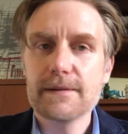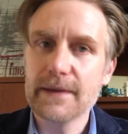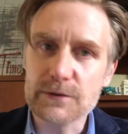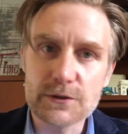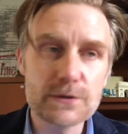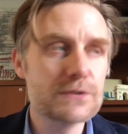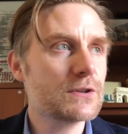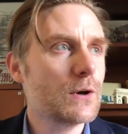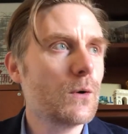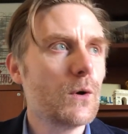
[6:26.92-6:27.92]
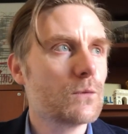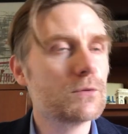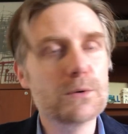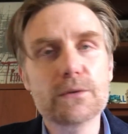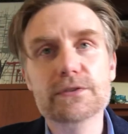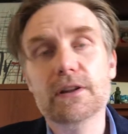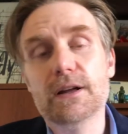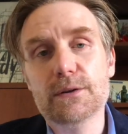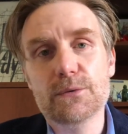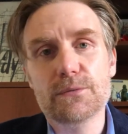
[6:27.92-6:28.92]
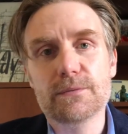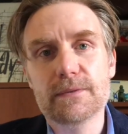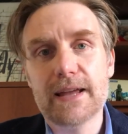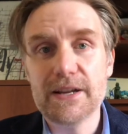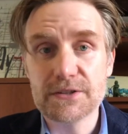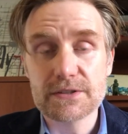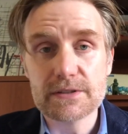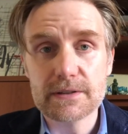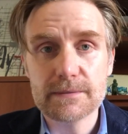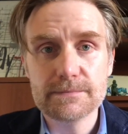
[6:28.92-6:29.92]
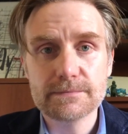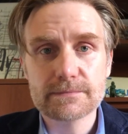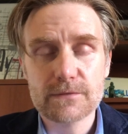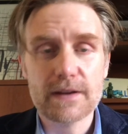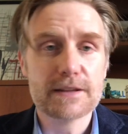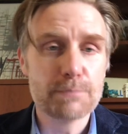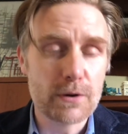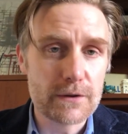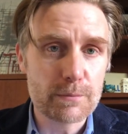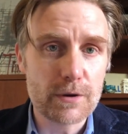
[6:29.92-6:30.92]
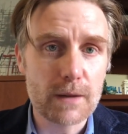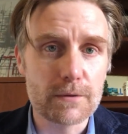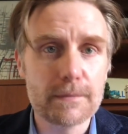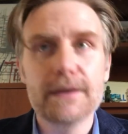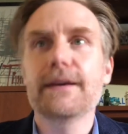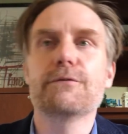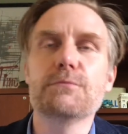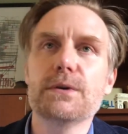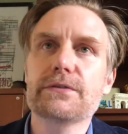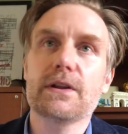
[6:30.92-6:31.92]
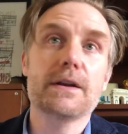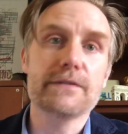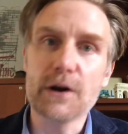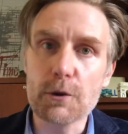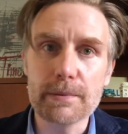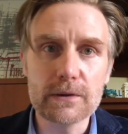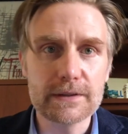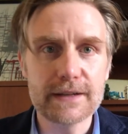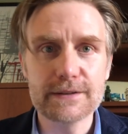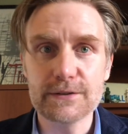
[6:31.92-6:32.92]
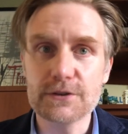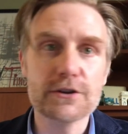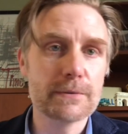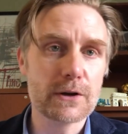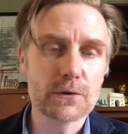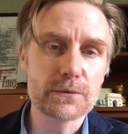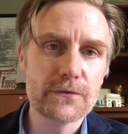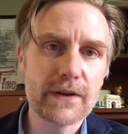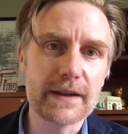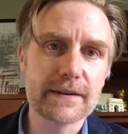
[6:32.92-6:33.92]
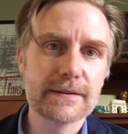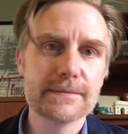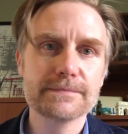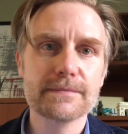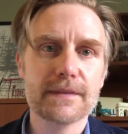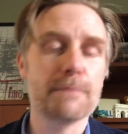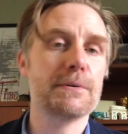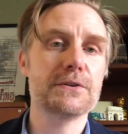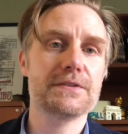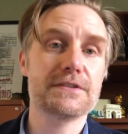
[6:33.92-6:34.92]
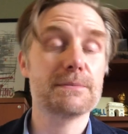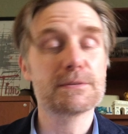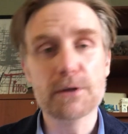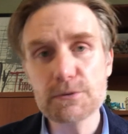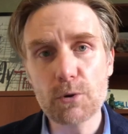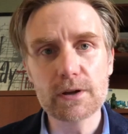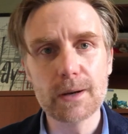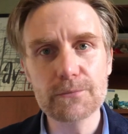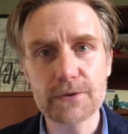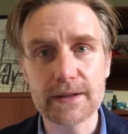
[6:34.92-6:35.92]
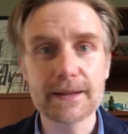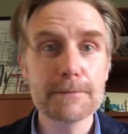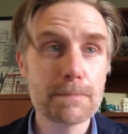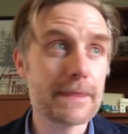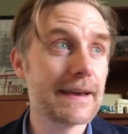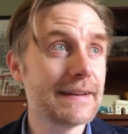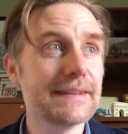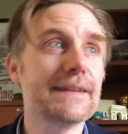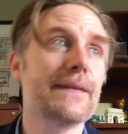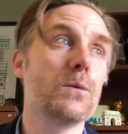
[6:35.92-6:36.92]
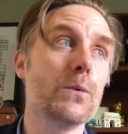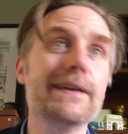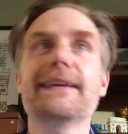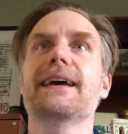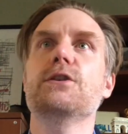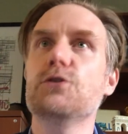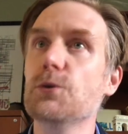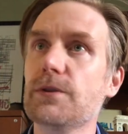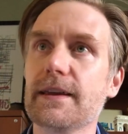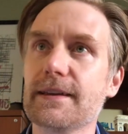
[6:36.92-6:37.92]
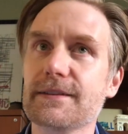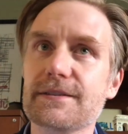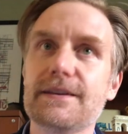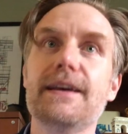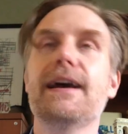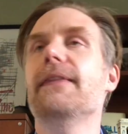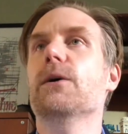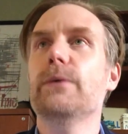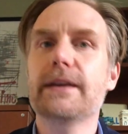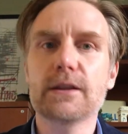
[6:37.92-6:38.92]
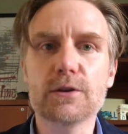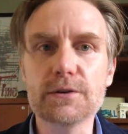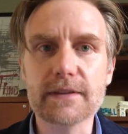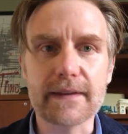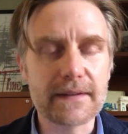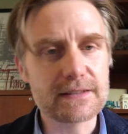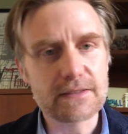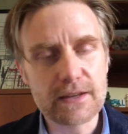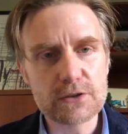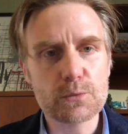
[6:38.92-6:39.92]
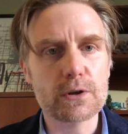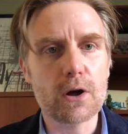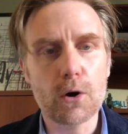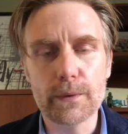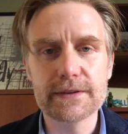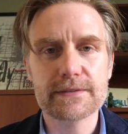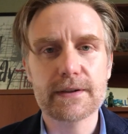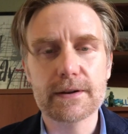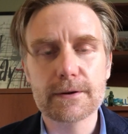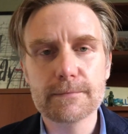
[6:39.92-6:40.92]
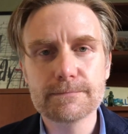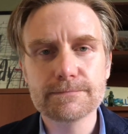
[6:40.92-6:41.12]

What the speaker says: Now, to do so removes a lot of agency, right? That's part of the problem. It removes a lot of our ability to determine our own fate. Empiricism is much more comforting. The idea that we can do things and that we can learn things and that things weren't always there.